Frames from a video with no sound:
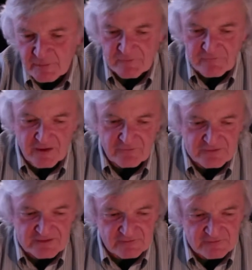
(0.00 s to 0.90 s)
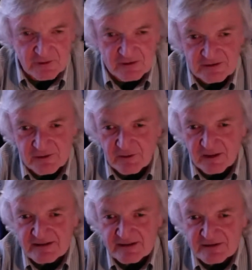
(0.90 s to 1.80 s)
and we find ourselves talking to
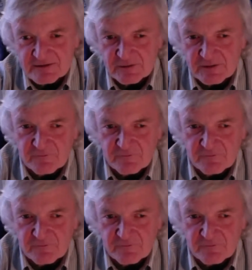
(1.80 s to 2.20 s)
grantees looking